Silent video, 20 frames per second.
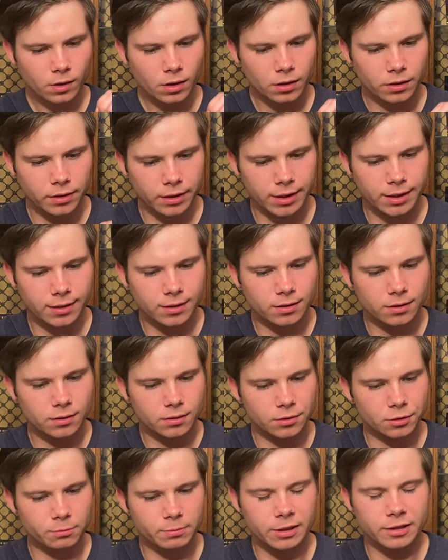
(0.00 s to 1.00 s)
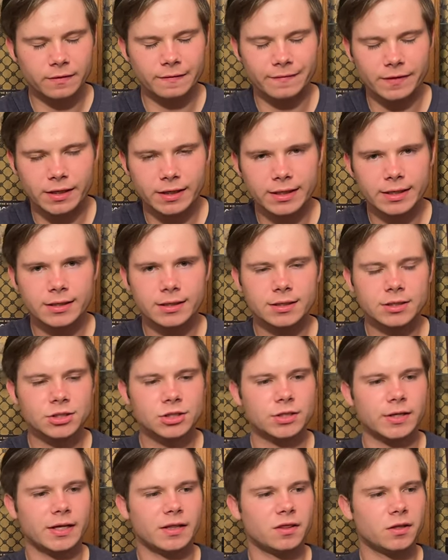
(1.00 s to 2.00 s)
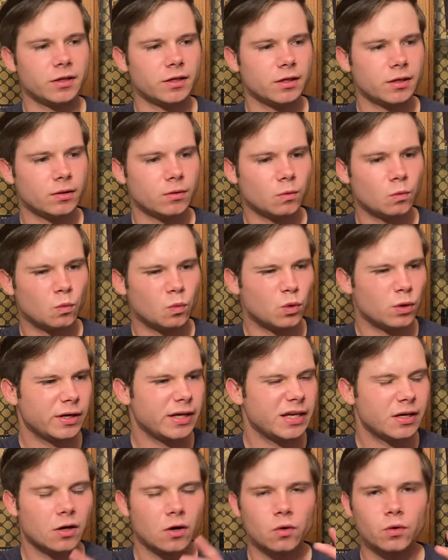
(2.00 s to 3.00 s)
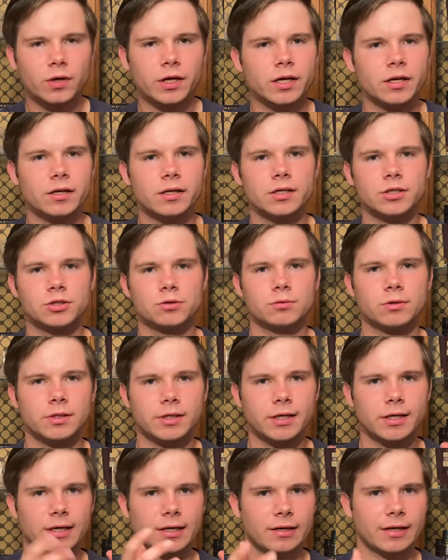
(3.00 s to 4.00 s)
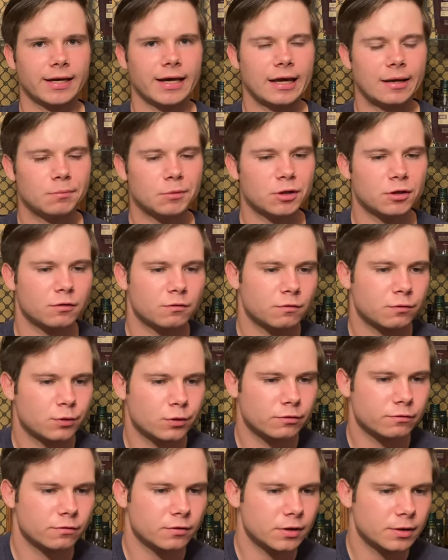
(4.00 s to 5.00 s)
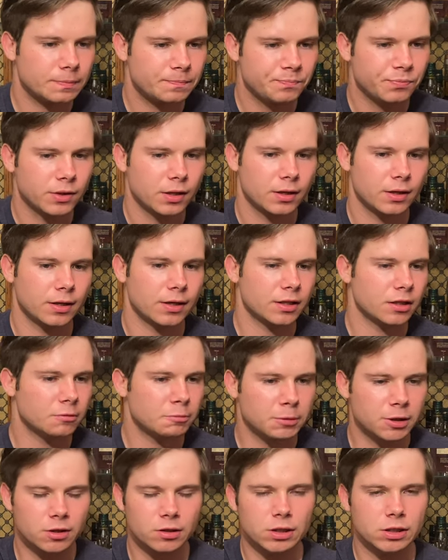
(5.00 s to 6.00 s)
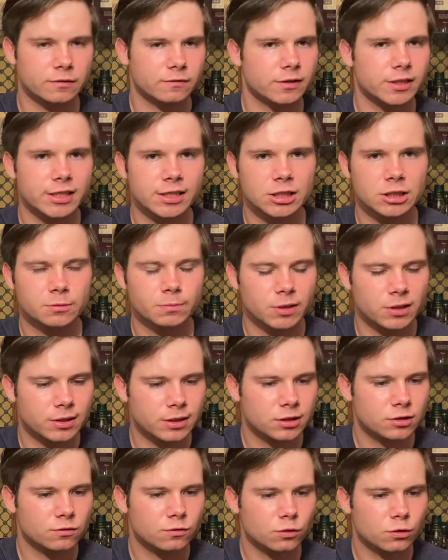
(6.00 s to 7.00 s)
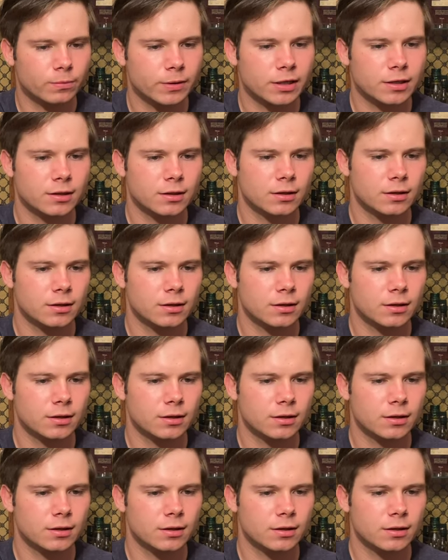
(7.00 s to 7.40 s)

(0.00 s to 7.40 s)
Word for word: the little bit of nuttiness and the woody oakiness really kind of came to the forefront in the middle of the experience for me.